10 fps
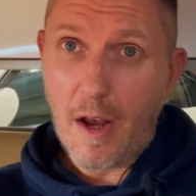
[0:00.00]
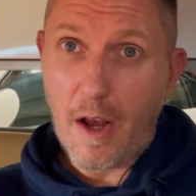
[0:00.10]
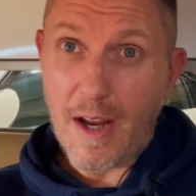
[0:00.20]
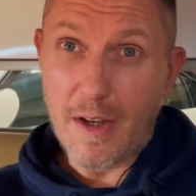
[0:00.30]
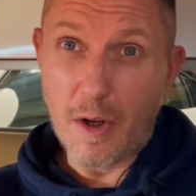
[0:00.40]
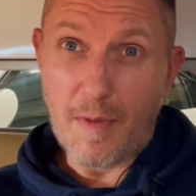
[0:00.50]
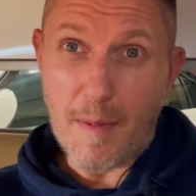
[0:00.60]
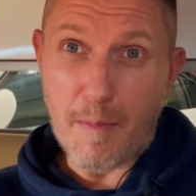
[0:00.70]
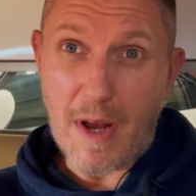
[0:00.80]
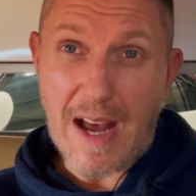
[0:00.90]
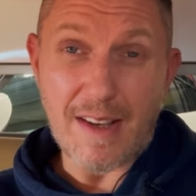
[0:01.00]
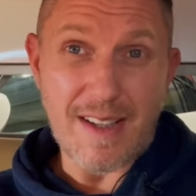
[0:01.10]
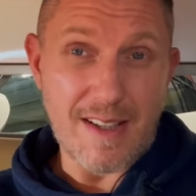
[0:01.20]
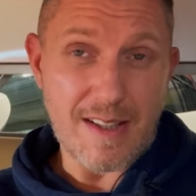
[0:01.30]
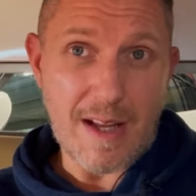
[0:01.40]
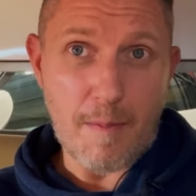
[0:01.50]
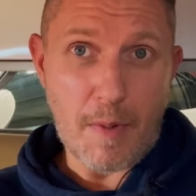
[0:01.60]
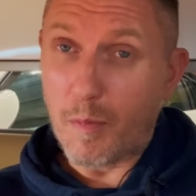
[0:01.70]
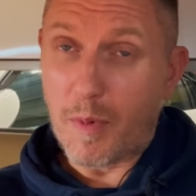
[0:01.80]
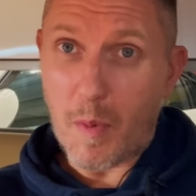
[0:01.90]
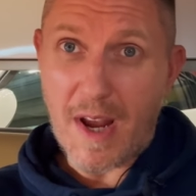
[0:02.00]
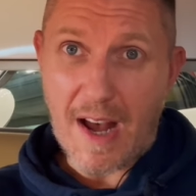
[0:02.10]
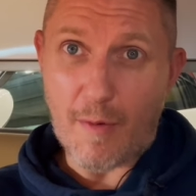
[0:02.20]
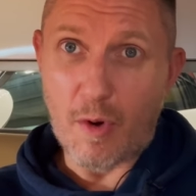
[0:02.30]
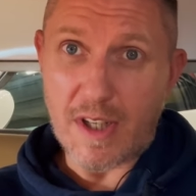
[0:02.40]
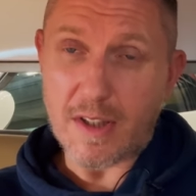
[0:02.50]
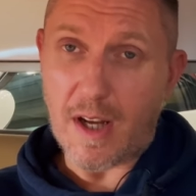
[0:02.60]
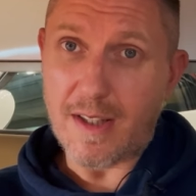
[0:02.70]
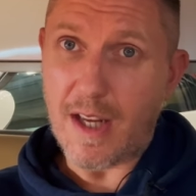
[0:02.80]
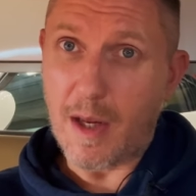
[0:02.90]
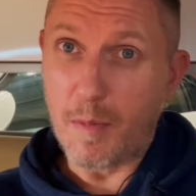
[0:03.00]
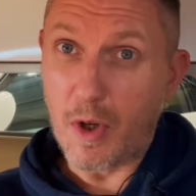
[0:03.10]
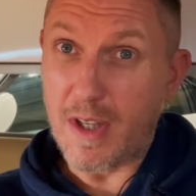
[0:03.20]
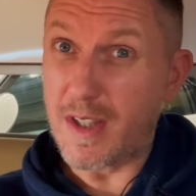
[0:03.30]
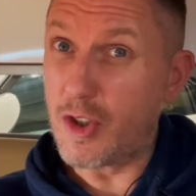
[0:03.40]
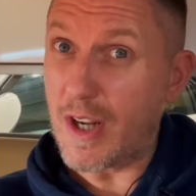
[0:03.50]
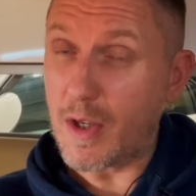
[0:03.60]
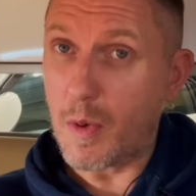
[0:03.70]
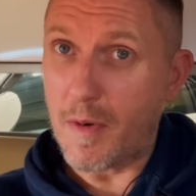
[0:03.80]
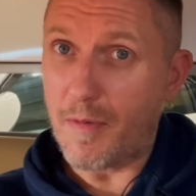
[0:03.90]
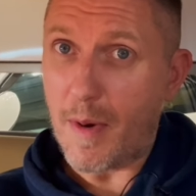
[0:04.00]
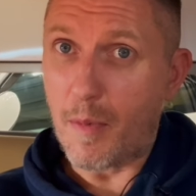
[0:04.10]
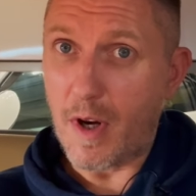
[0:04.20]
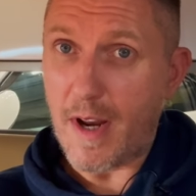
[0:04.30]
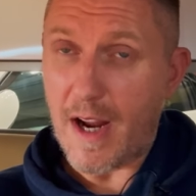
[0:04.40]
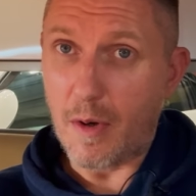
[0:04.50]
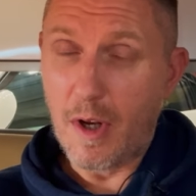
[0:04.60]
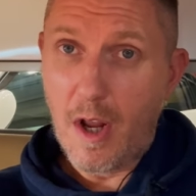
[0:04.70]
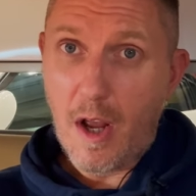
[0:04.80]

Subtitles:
in November and in December, but we have already started taking bookings in January and February now,